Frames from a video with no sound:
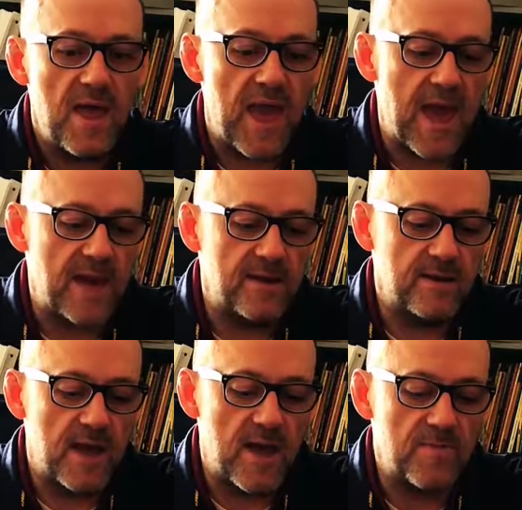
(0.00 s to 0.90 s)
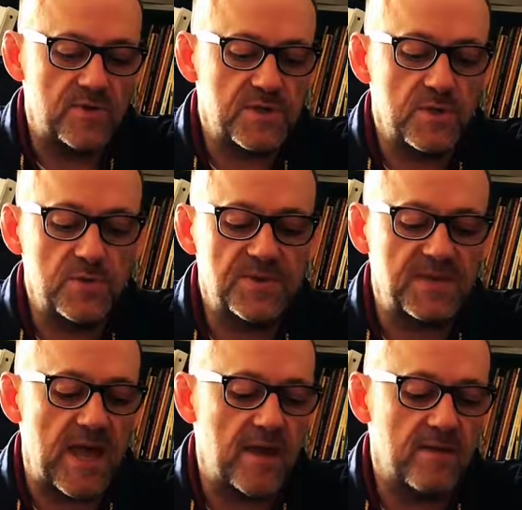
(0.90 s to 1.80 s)
And there's a little
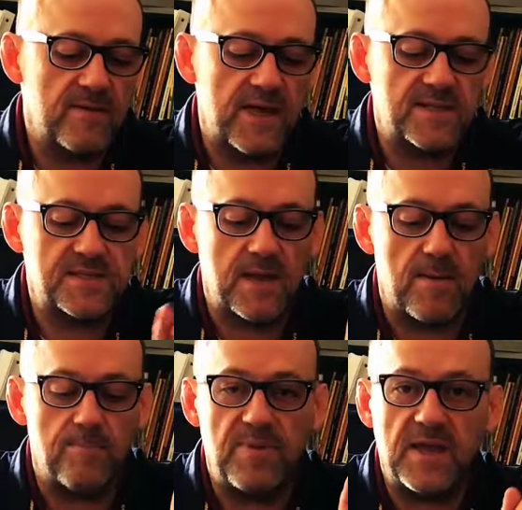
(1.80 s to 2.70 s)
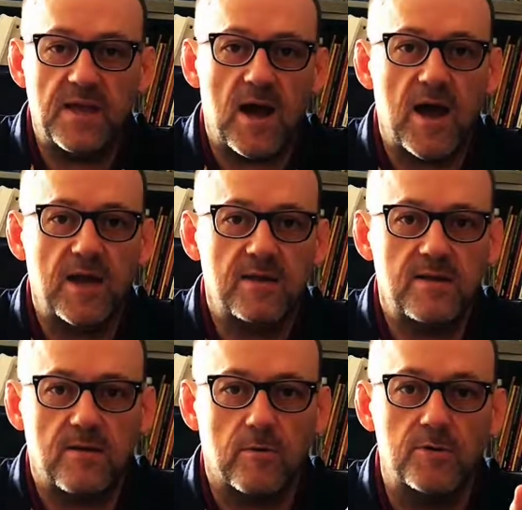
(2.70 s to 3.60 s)
saying that's be
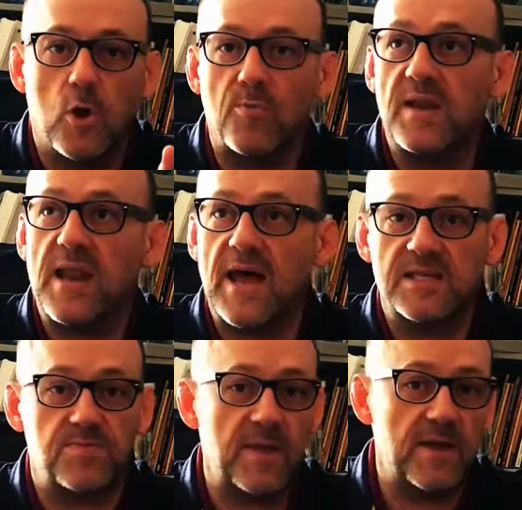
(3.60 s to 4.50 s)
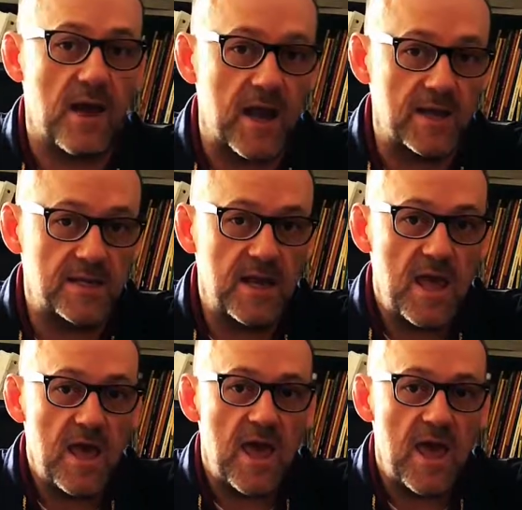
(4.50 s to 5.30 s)
kind, or don't be nice, be kind.